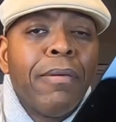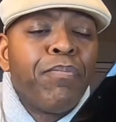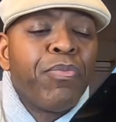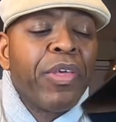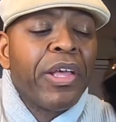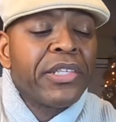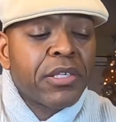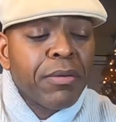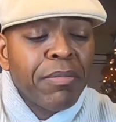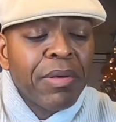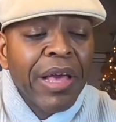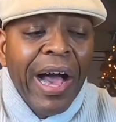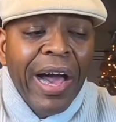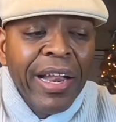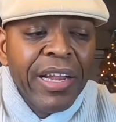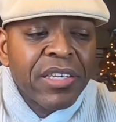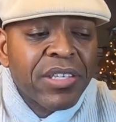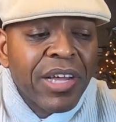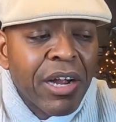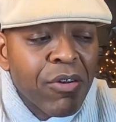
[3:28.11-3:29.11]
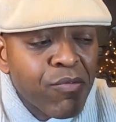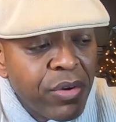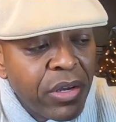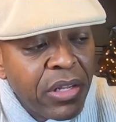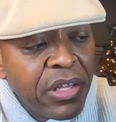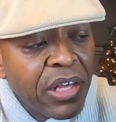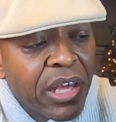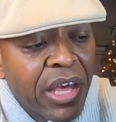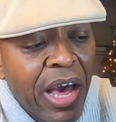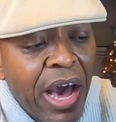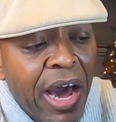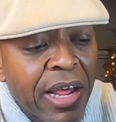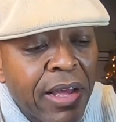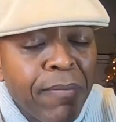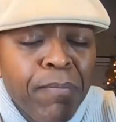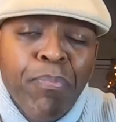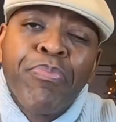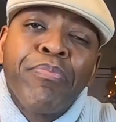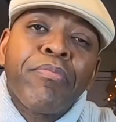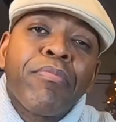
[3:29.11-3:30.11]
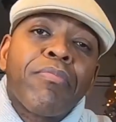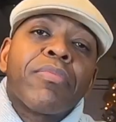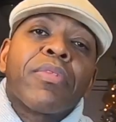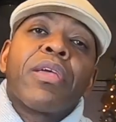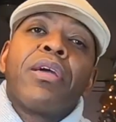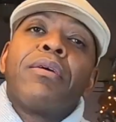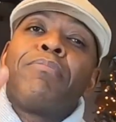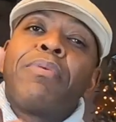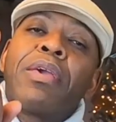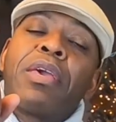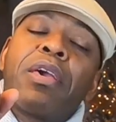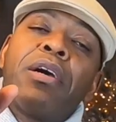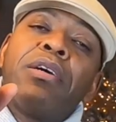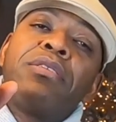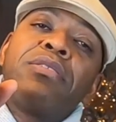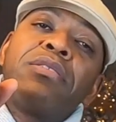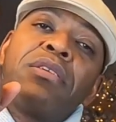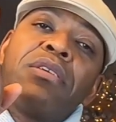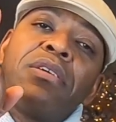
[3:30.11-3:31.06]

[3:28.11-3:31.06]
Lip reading: And to be honest, I really got it because